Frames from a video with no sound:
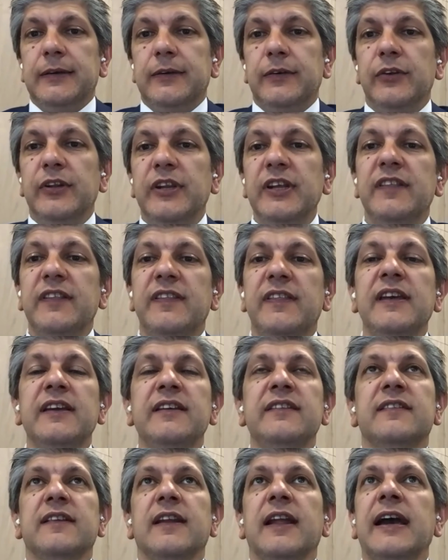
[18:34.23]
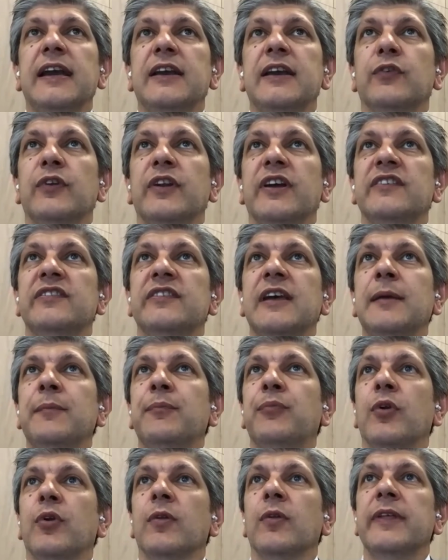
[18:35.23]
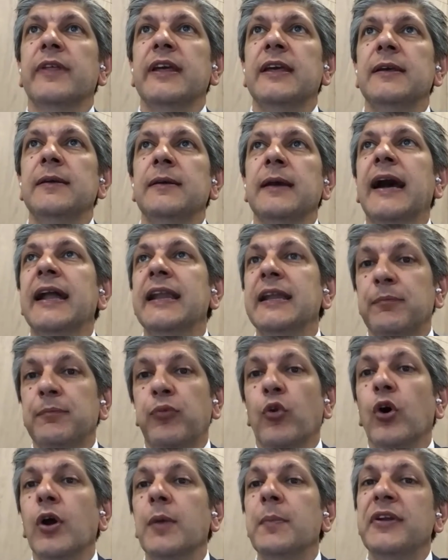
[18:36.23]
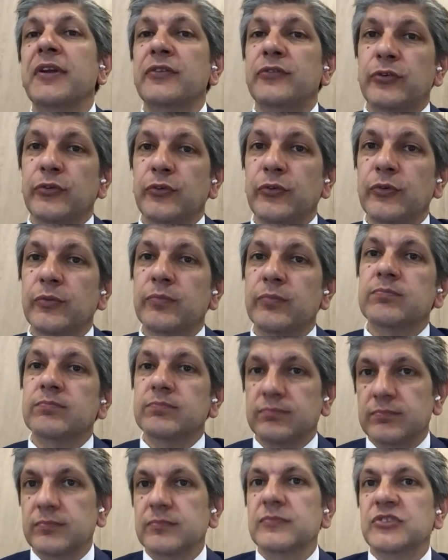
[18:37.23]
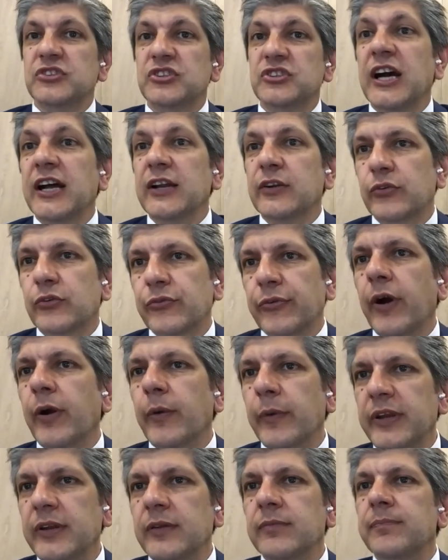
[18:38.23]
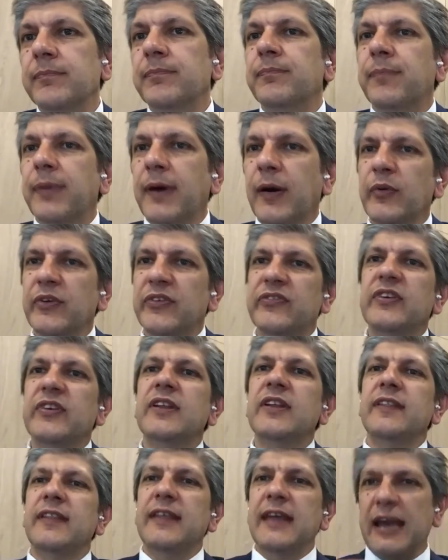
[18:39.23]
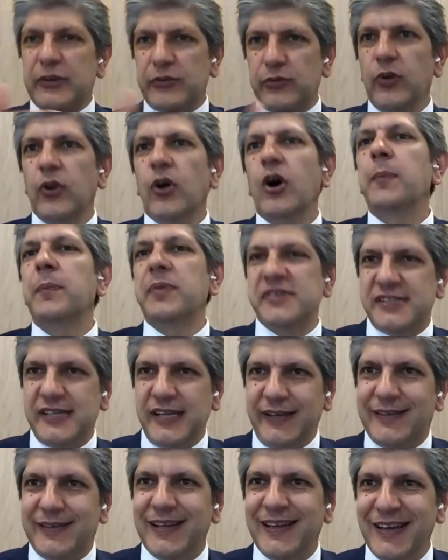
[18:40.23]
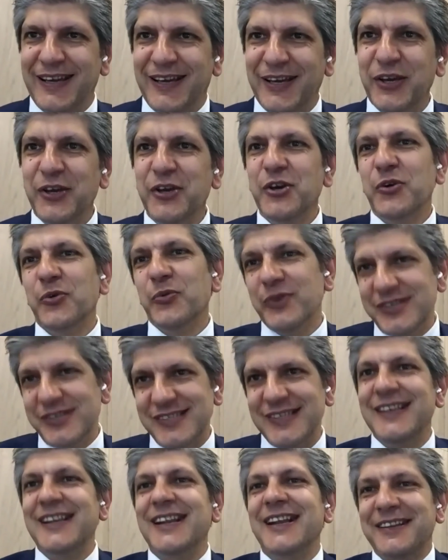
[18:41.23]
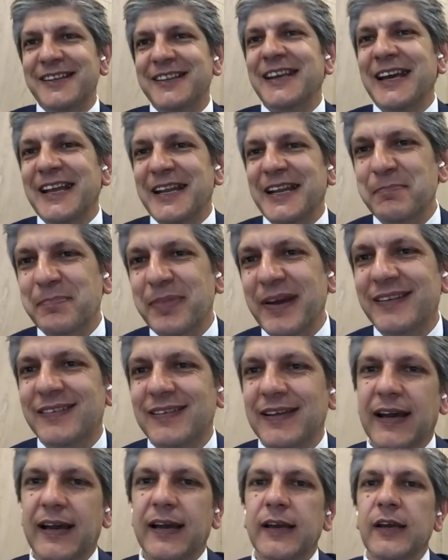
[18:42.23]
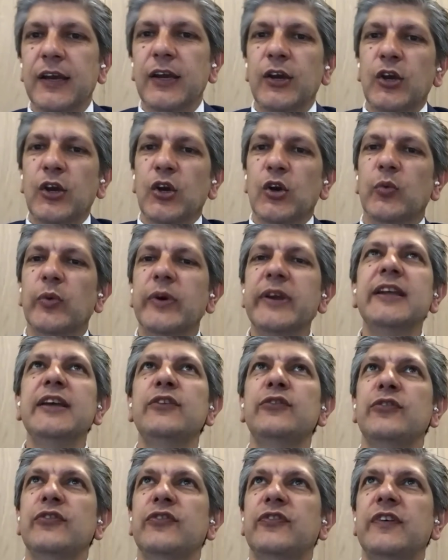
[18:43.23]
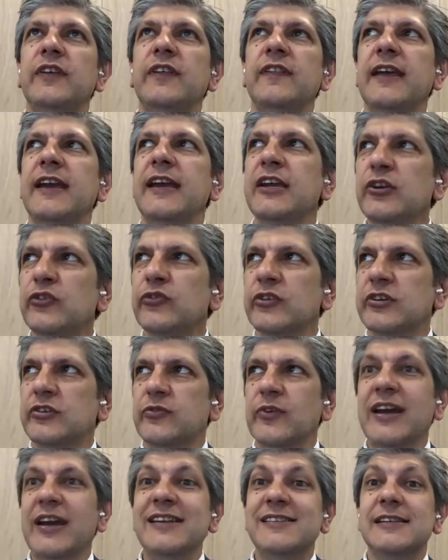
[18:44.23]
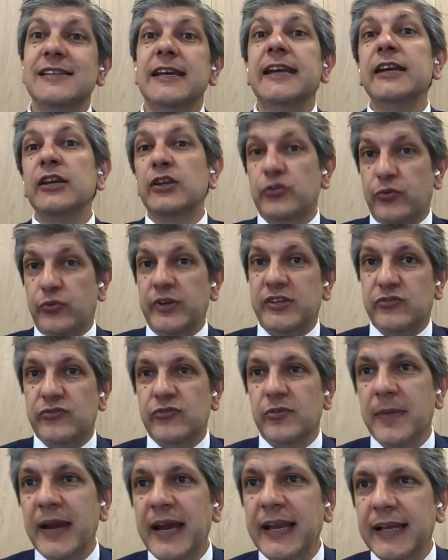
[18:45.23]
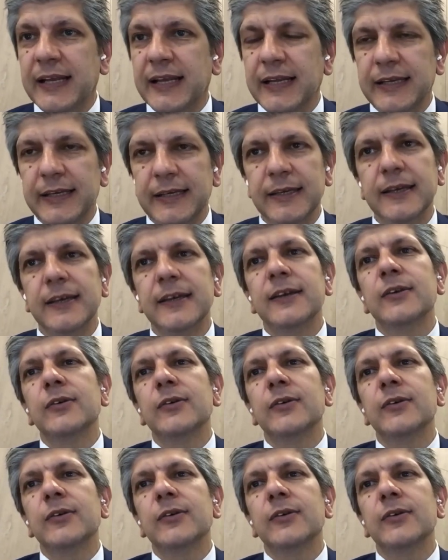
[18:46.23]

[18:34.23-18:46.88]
you need things like, for example, the unemployment to start growing. But we've seen the actual opposite. We're seeing it getting better. We need to see the interest rates increase dramatically,